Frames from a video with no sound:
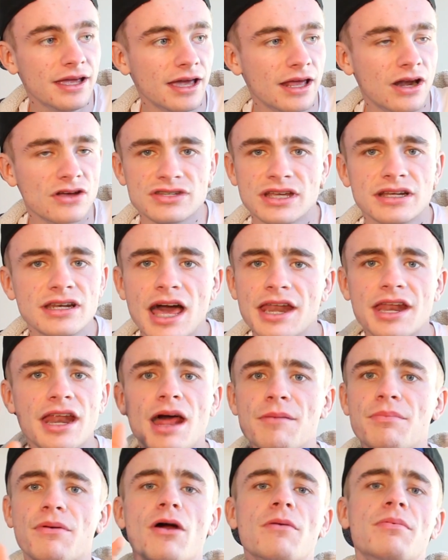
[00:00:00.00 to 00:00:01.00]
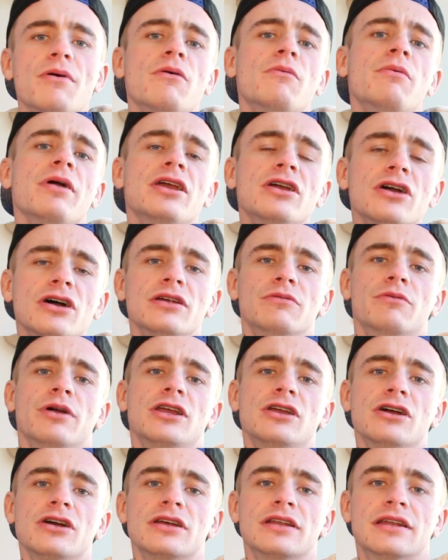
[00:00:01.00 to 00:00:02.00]
And I was like, no, bro, we're
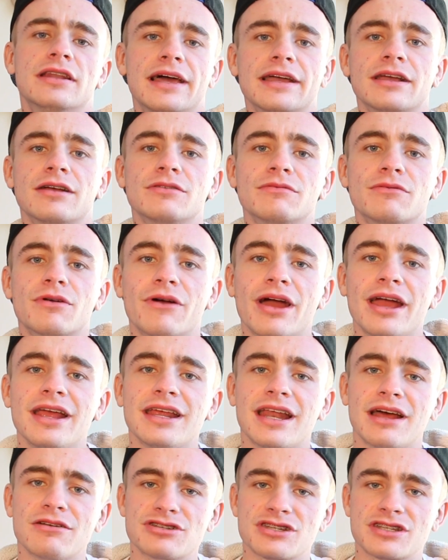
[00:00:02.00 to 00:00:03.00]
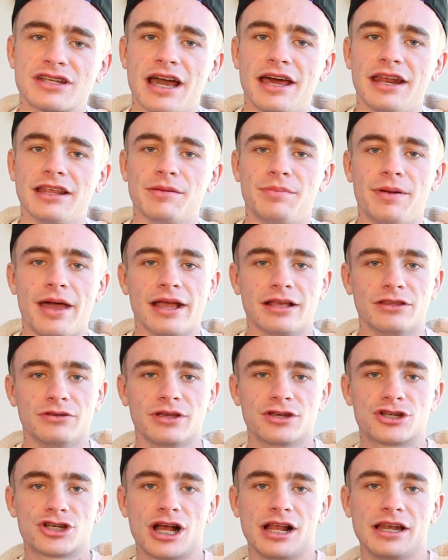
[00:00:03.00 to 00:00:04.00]
good, like, right? And I was just cutting the pack,
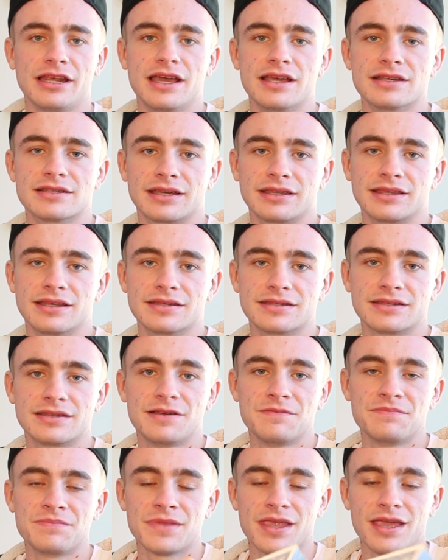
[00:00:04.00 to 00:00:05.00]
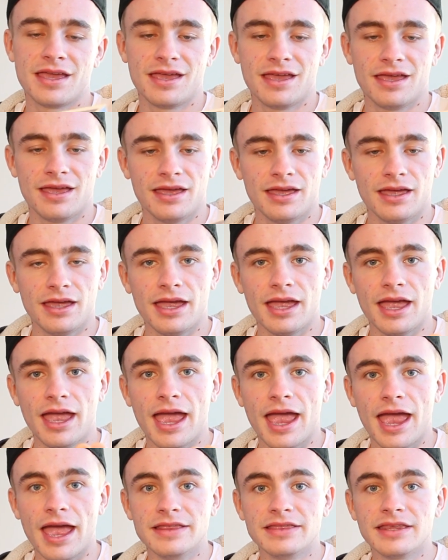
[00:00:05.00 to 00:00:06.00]
doing charliers like this.
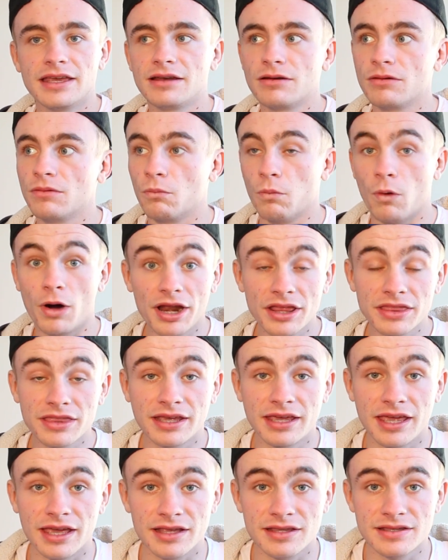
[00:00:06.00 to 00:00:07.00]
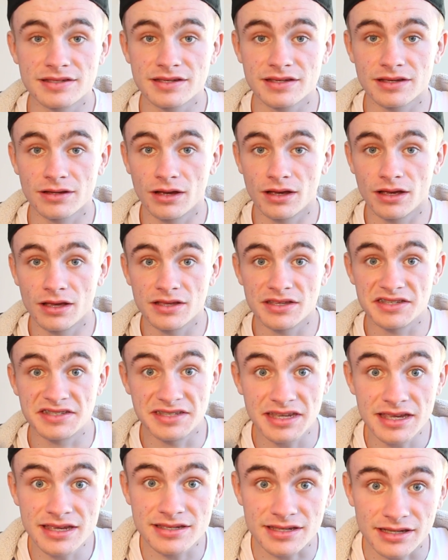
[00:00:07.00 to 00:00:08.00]
And then one of the kids
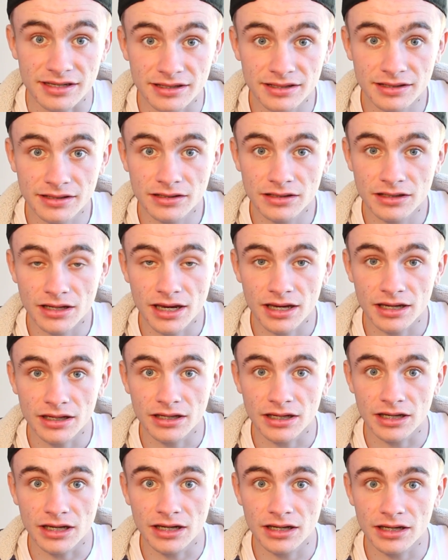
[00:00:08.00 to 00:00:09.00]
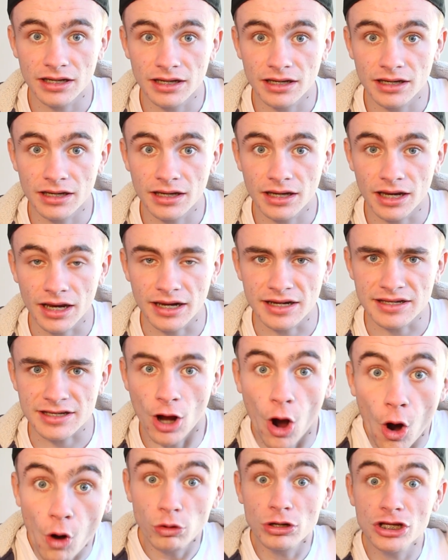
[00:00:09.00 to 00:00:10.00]
sees it, And he's
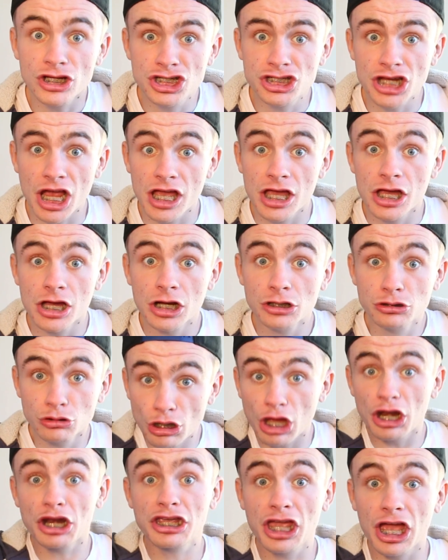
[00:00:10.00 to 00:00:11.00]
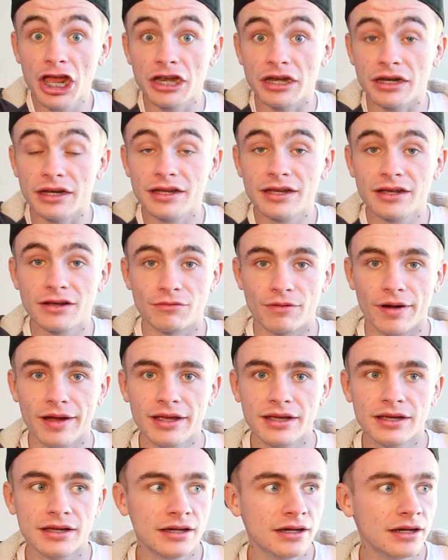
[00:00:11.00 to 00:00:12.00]
like, holy shit, do that again. Right?